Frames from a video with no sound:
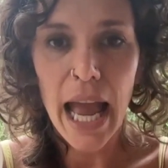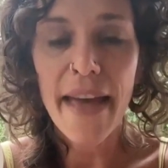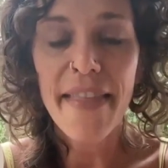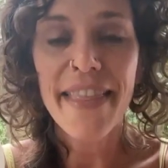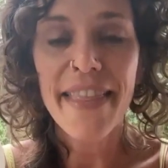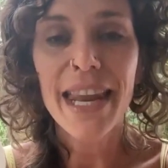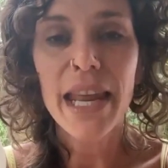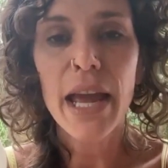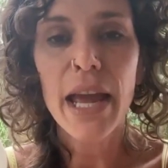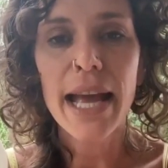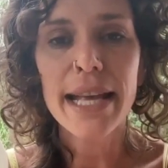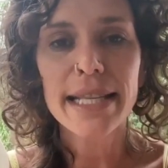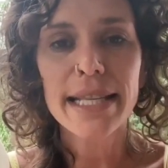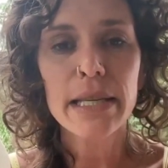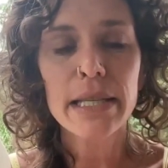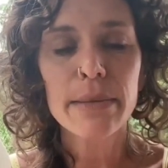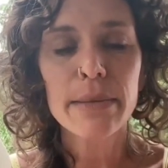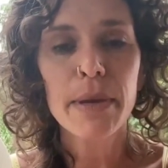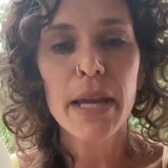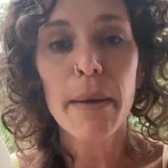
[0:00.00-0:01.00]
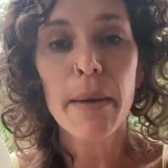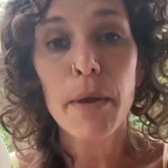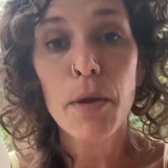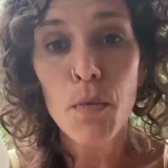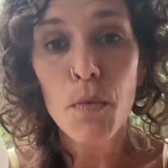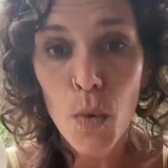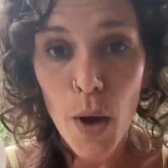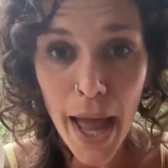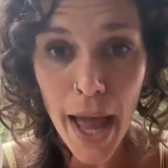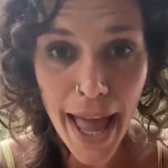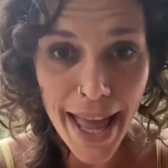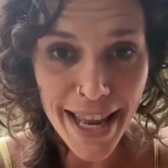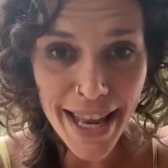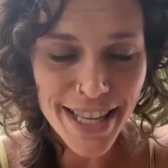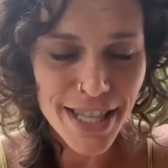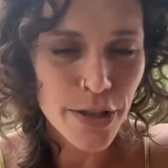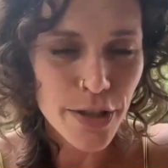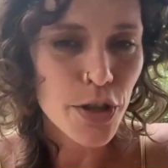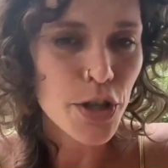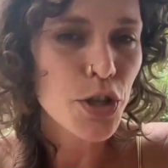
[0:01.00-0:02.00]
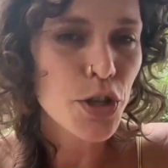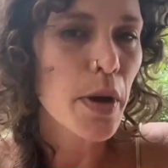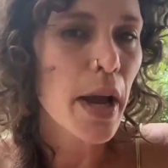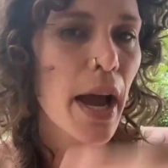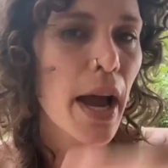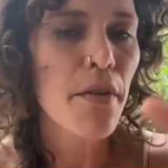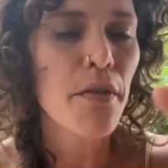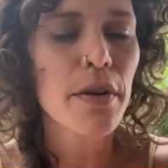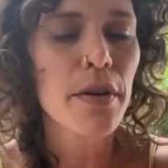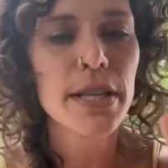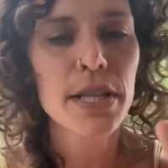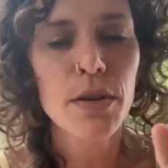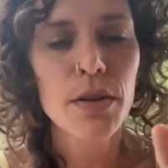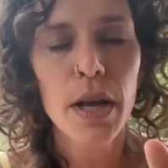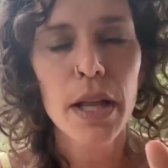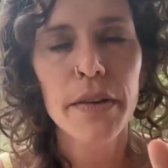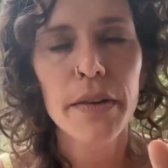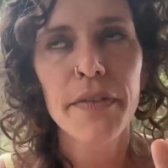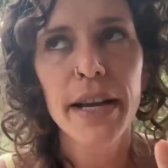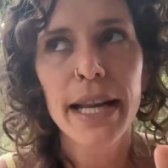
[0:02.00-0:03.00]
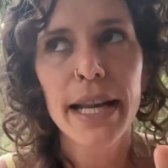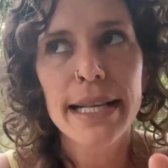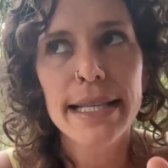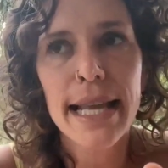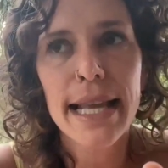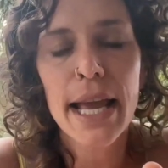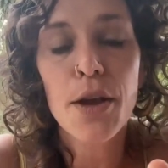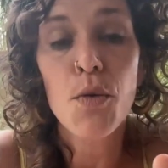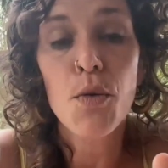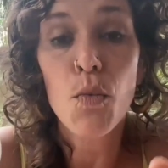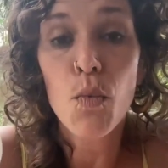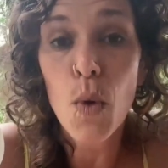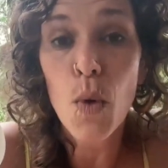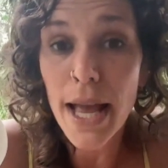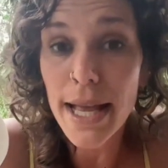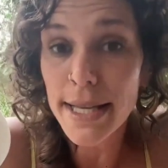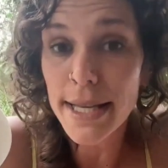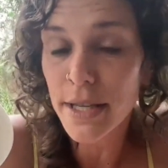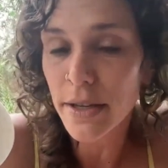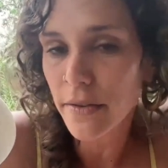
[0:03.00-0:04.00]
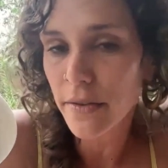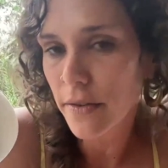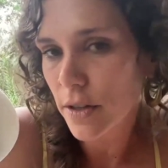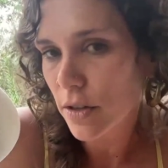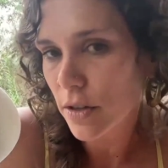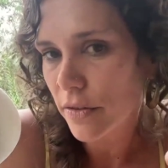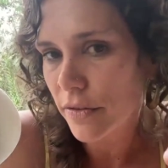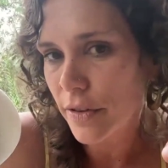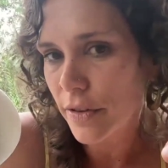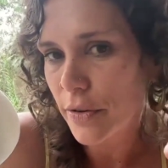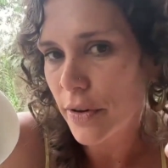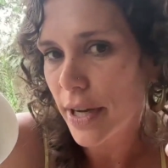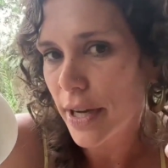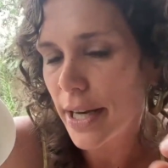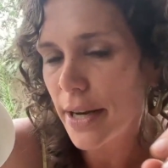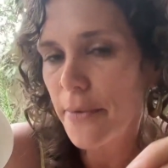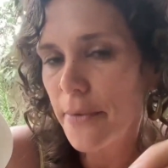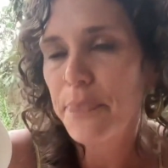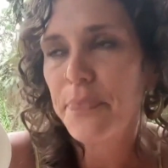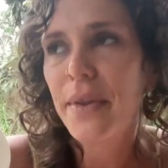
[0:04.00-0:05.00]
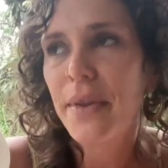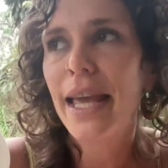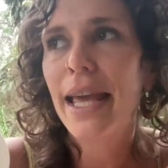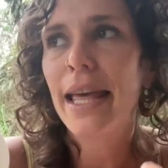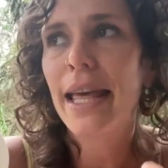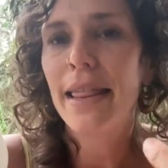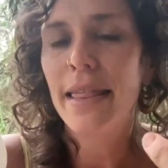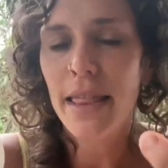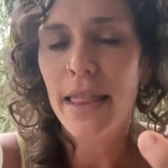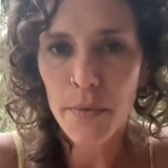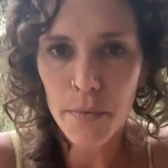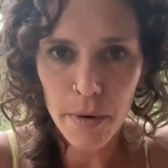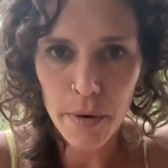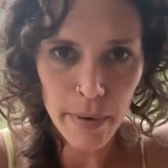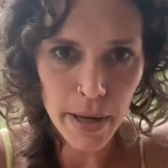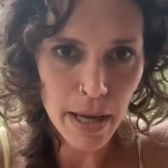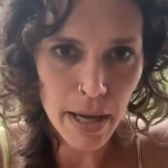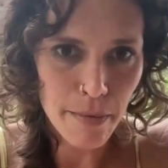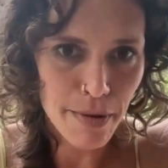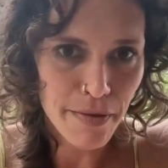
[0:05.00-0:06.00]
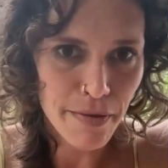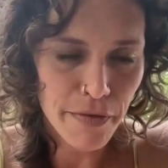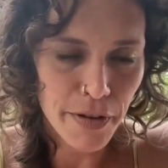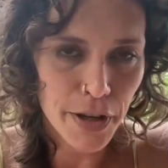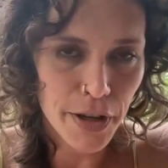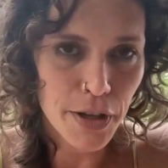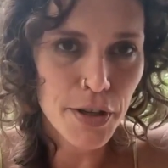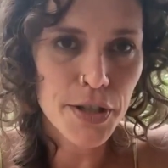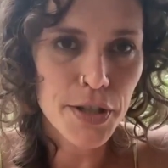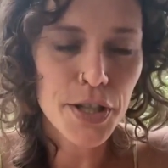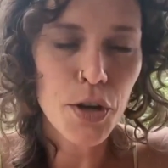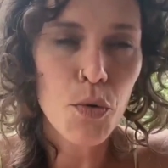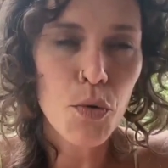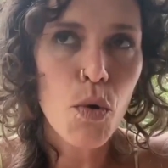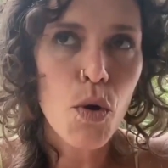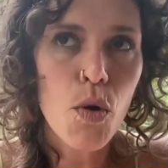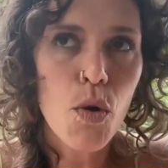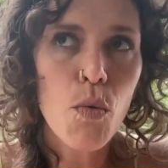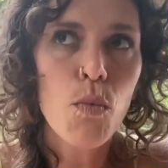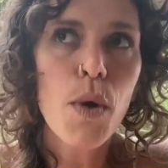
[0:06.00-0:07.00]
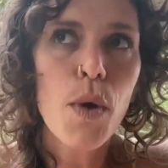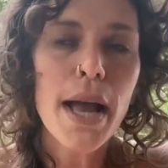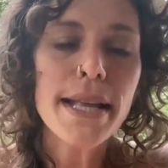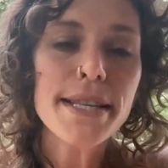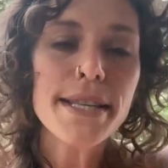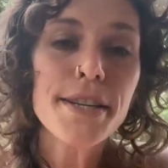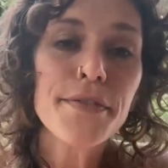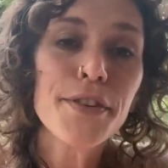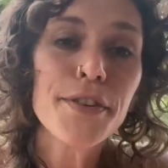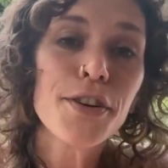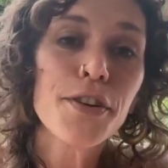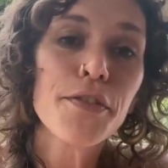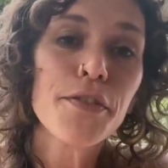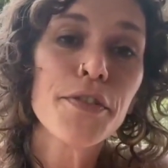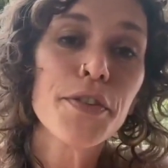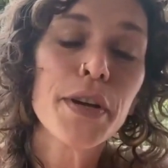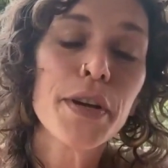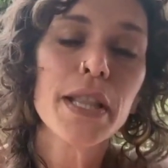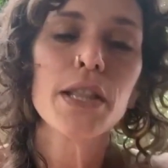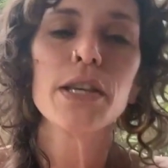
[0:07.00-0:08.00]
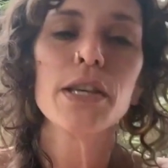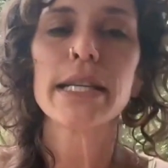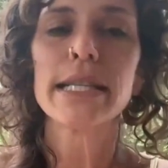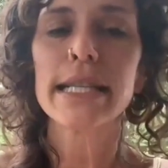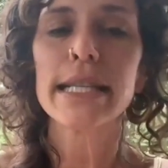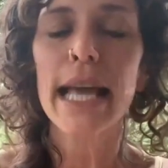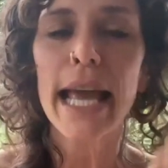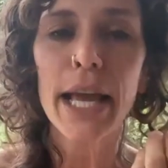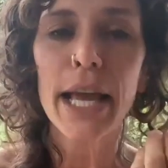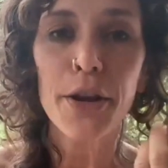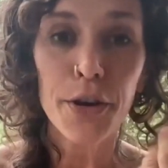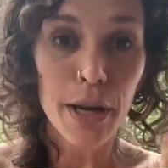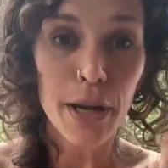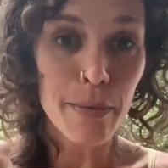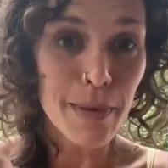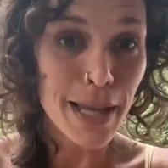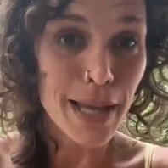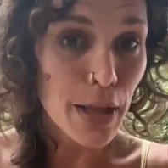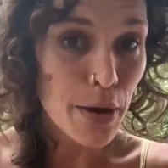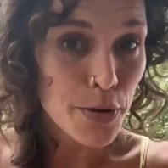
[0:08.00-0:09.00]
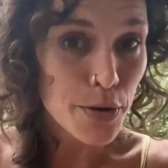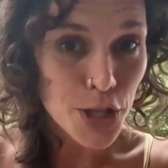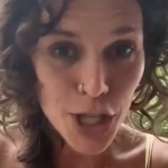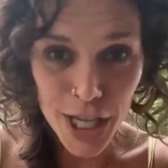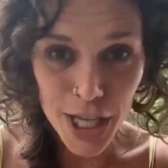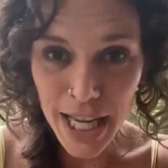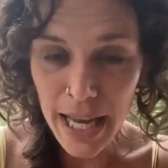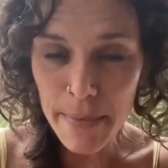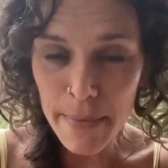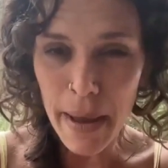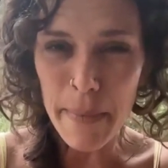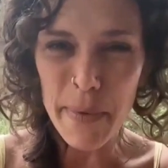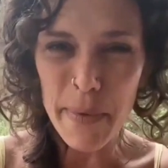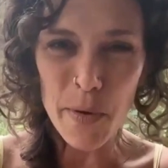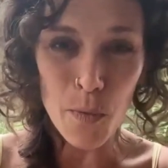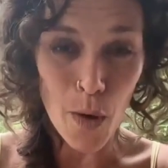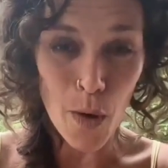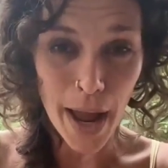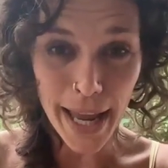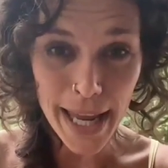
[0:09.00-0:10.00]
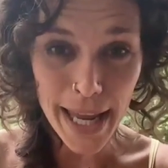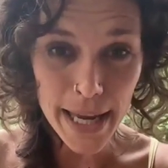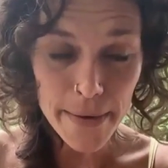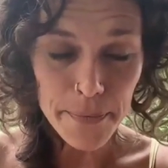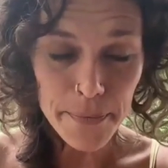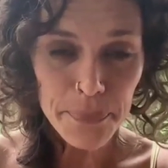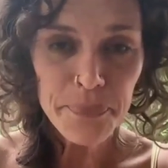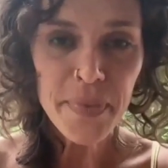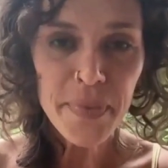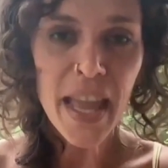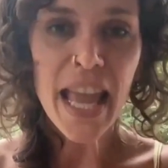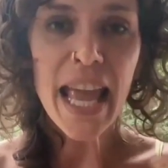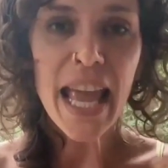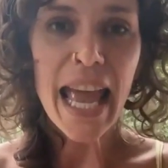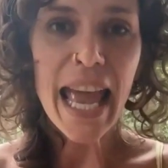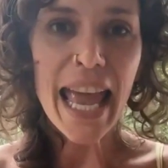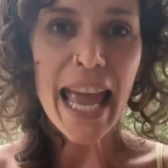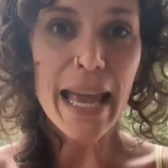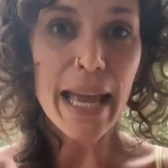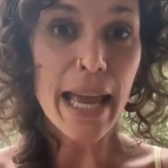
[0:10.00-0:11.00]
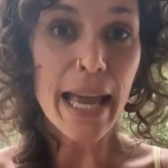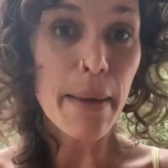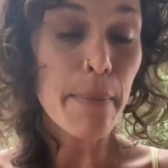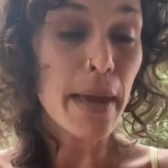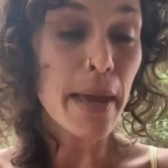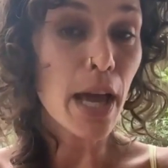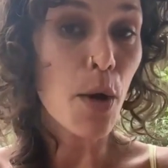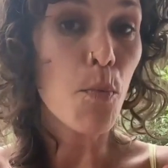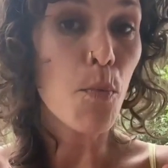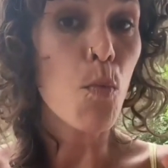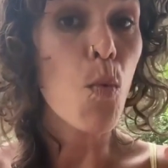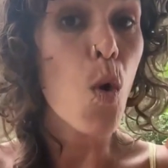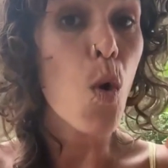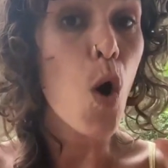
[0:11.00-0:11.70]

And then as it's becoming wet, as soon as you have what's qualified as like wet cervical fluid, then we're becoming fertile. So wet cervical fluid looks like creamy lotiony, might be white. It can become